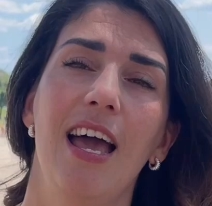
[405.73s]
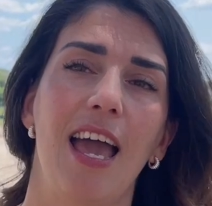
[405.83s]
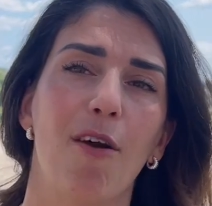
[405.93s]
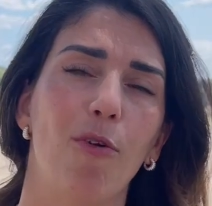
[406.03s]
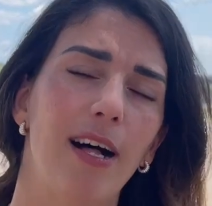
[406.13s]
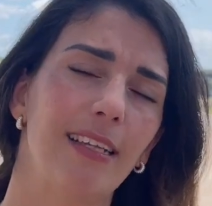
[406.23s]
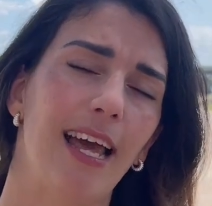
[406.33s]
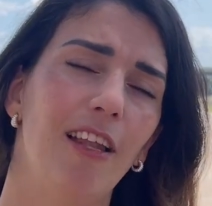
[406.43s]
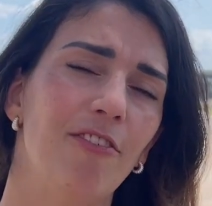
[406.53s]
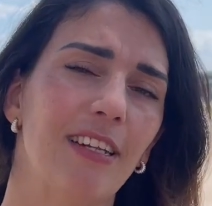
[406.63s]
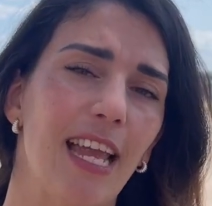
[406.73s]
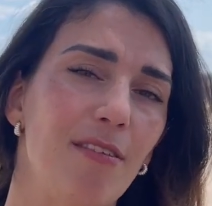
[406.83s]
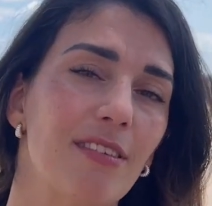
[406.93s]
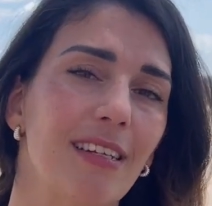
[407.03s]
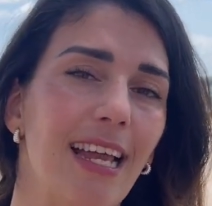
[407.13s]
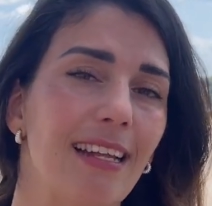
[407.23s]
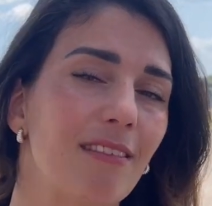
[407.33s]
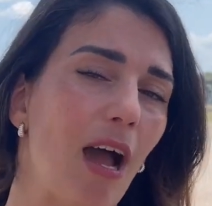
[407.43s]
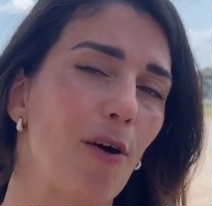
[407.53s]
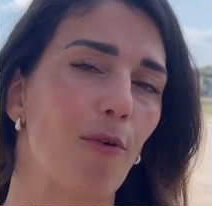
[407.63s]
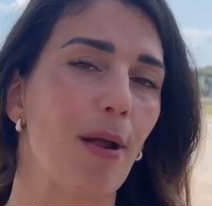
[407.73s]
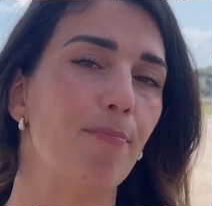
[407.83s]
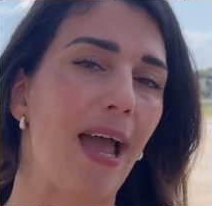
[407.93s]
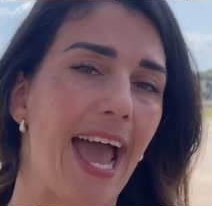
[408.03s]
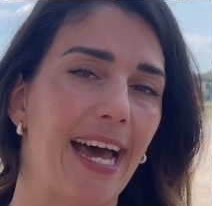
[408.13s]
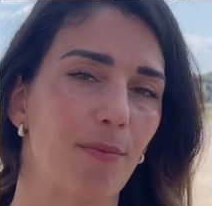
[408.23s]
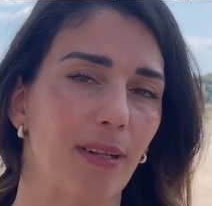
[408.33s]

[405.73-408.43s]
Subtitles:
And while the elephant games didn't get outright banned,